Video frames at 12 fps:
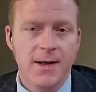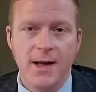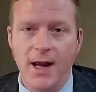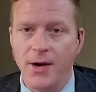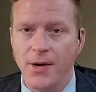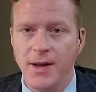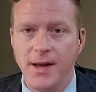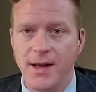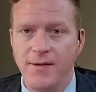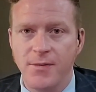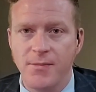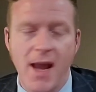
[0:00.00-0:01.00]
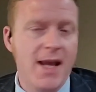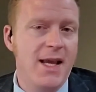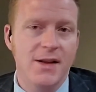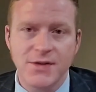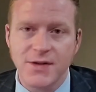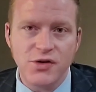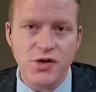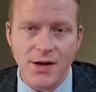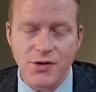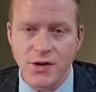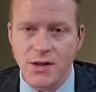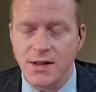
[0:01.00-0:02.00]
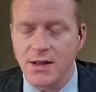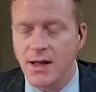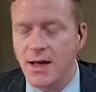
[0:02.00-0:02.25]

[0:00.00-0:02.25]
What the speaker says: you know, even making the suggestion.